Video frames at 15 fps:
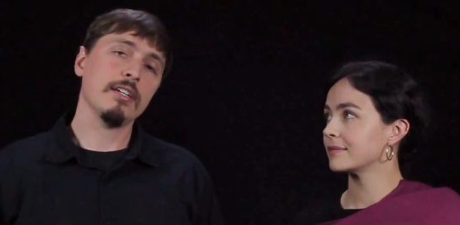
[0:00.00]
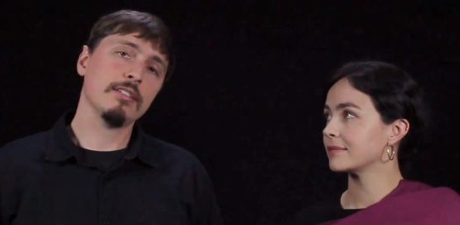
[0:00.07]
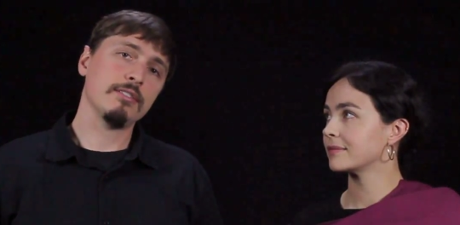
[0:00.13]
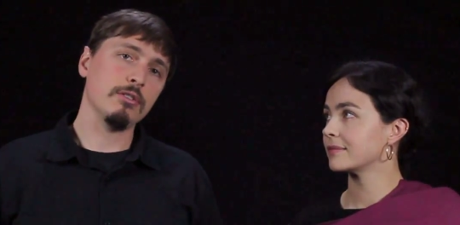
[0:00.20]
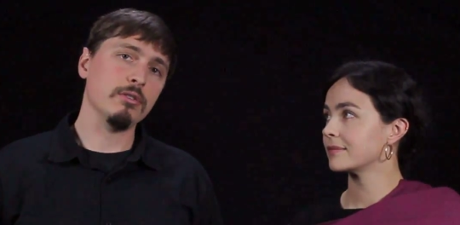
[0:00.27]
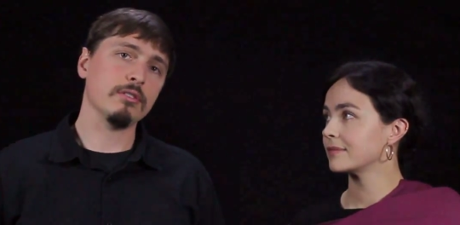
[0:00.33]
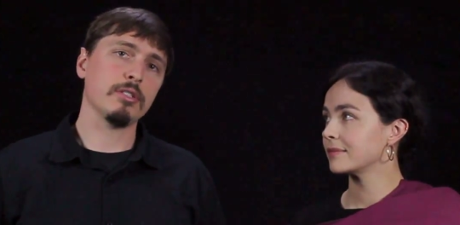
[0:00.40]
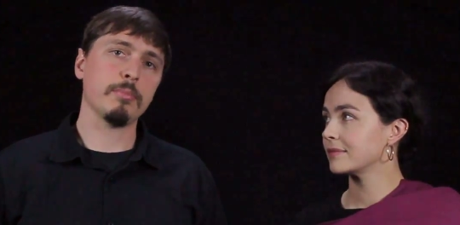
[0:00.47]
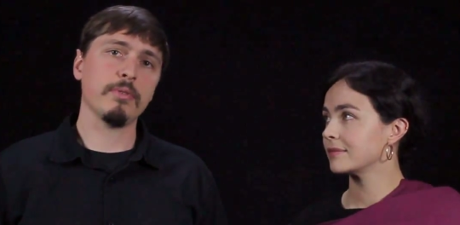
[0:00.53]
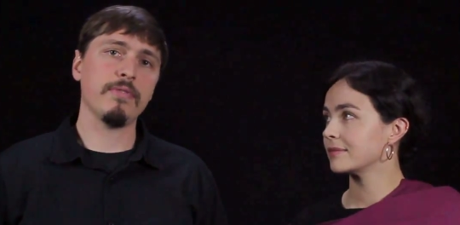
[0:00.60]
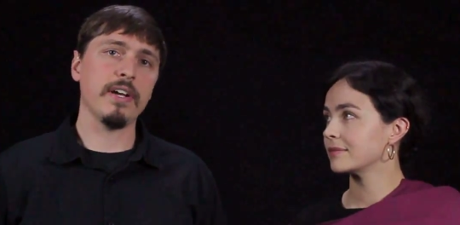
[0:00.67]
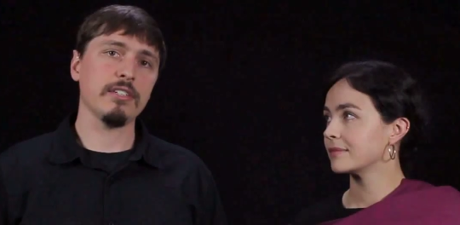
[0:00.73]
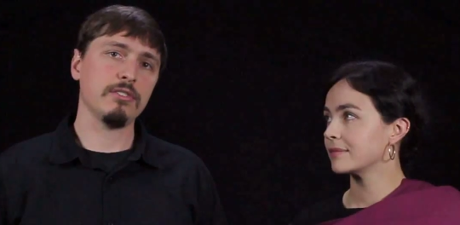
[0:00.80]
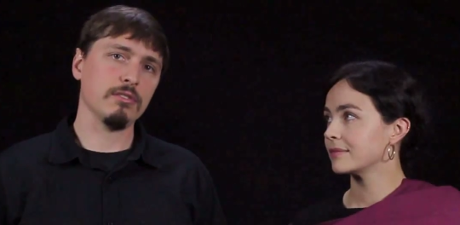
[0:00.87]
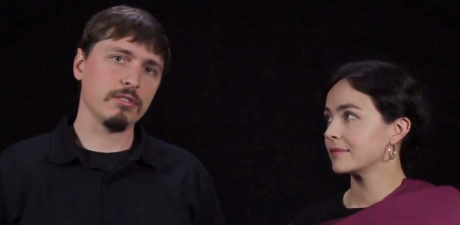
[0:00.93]
Speaker 1: students or
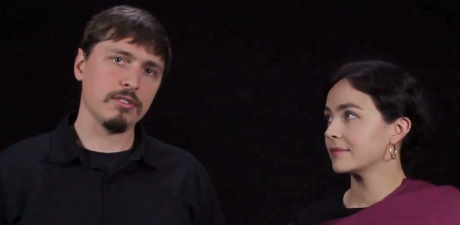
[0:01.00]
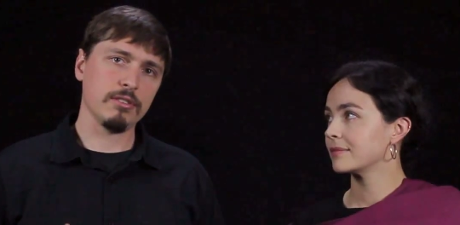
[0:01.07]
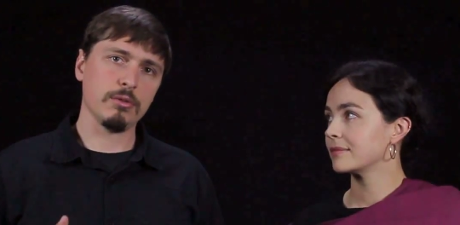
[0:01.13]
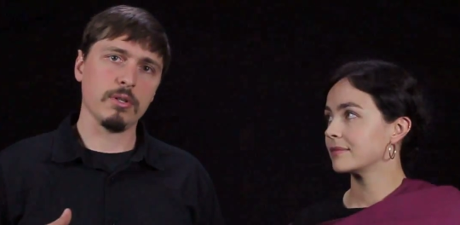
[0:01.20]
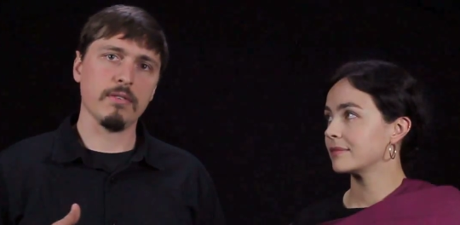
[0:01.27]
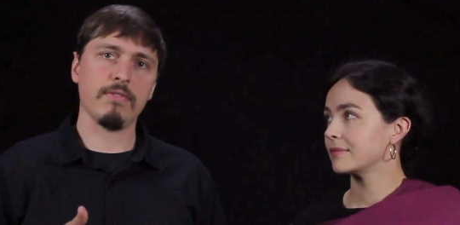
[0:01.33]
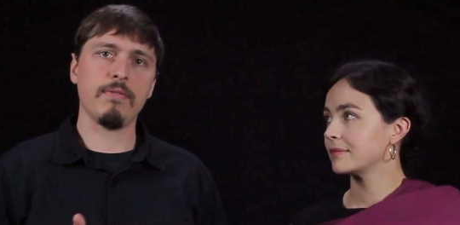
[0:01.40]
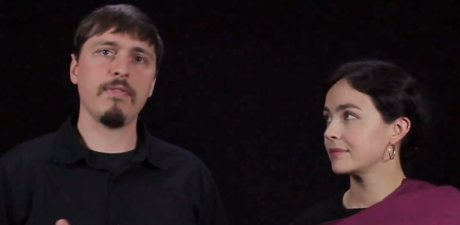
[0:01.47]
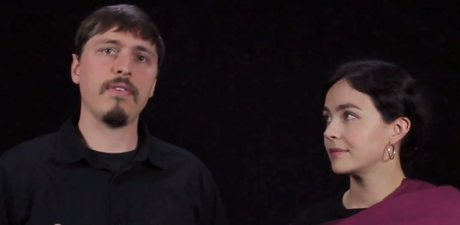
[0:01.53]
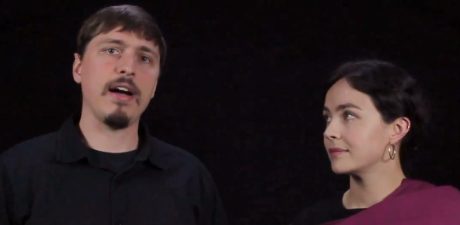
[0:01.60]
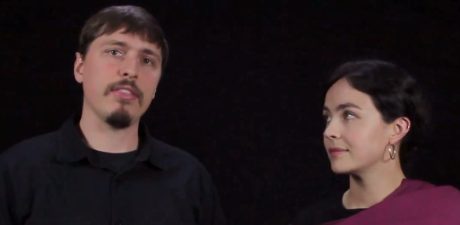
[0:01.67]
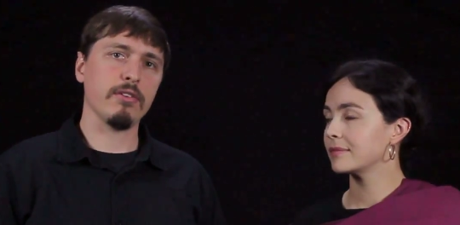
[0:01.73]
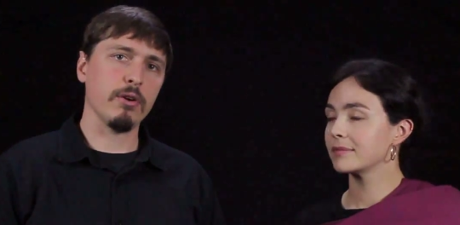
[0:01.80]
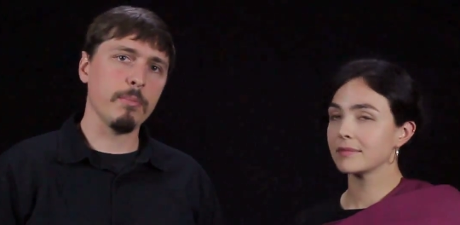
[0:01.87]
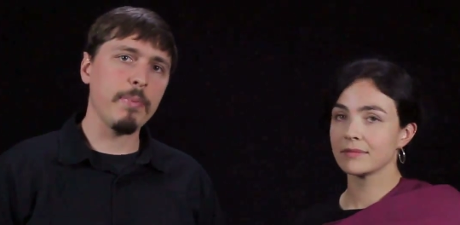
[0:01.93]
professionals to sort of
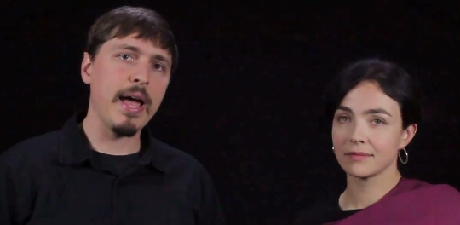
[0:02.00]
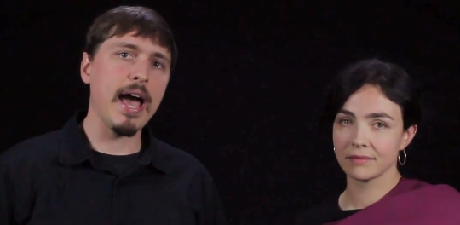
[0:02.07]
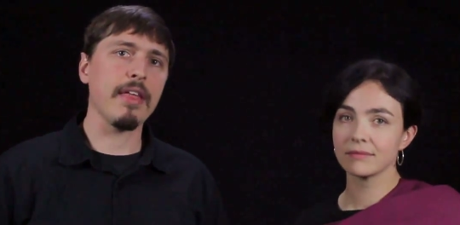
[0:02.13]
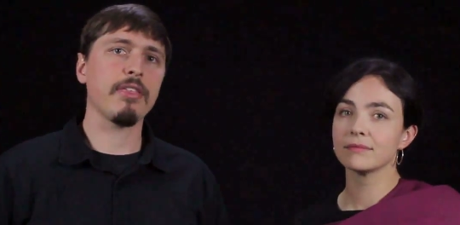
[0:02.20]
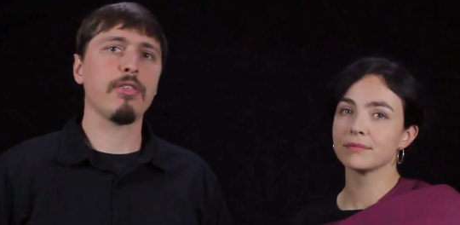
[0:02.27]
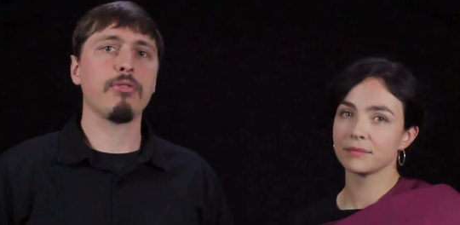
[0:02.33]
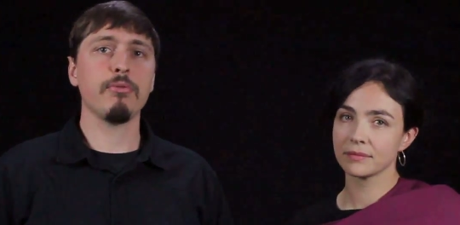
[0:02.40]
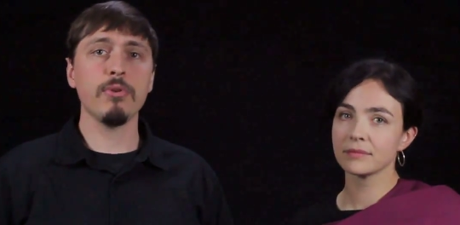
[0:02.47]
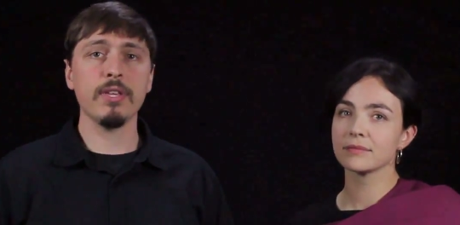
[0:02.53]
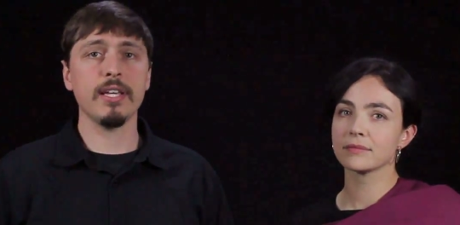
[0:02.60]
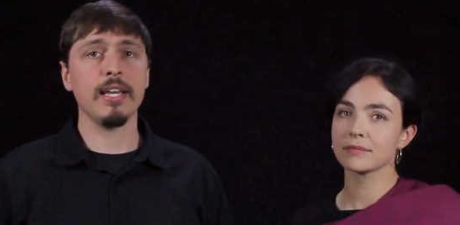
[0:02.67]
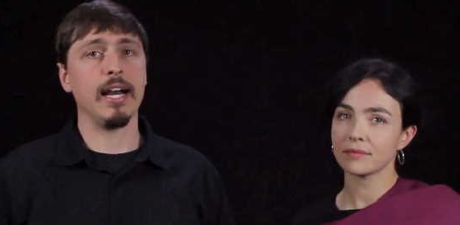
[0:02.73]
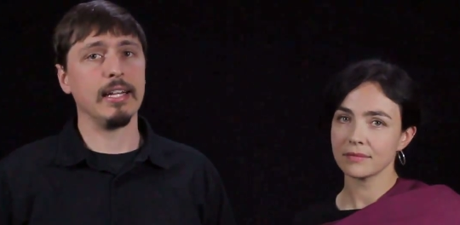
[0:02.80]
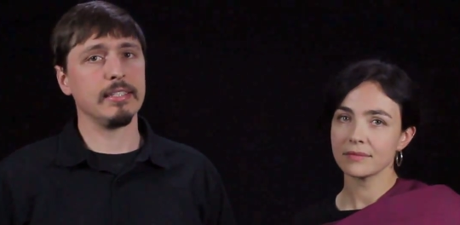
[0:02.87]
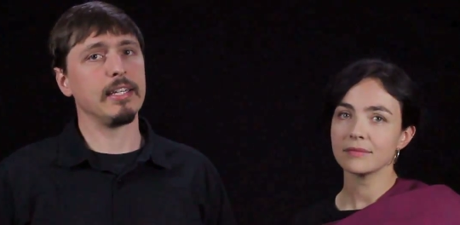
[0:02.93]
find their own path through the
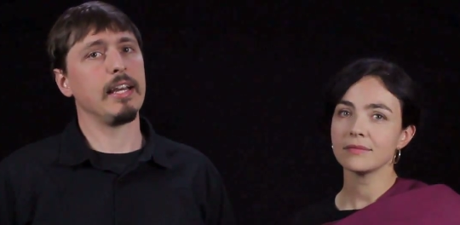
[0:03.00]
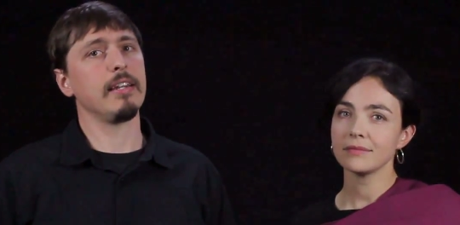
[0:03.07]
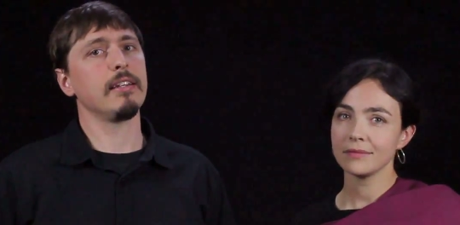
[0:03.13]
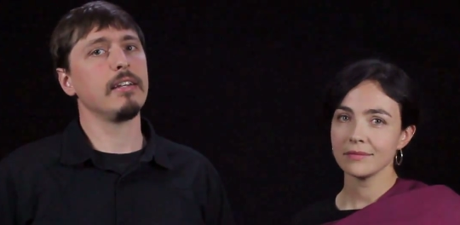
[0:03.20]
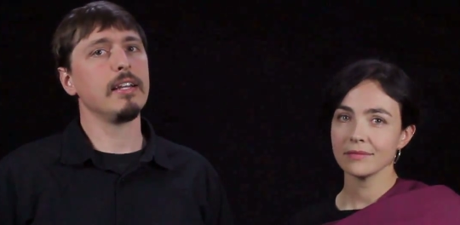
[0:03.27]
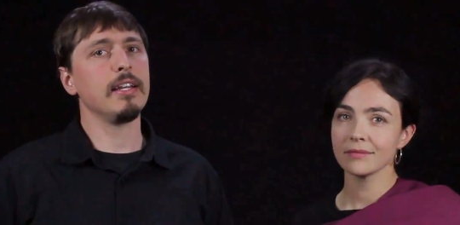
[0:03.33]
content.